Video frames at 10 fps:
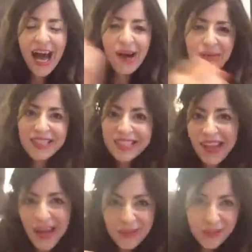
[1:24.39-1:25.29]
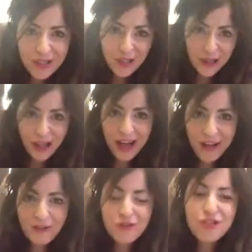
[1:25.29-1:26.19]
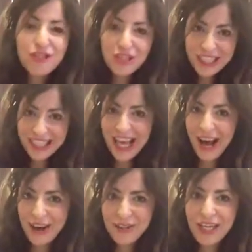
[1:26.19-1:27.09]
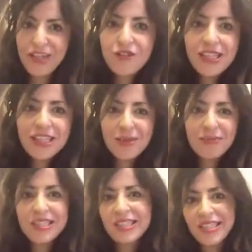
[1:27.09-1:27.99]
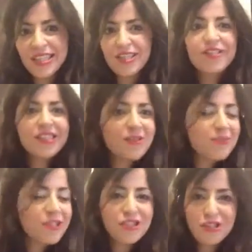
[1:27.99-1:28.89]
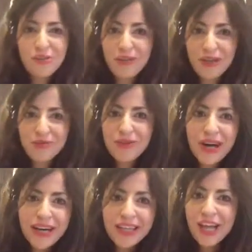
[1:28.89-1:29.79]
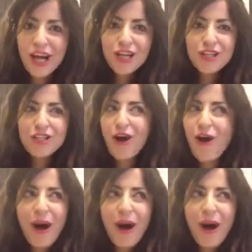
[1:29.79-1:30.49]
How many times in your life you stress out and you did something silly, you did something stupid, right? So,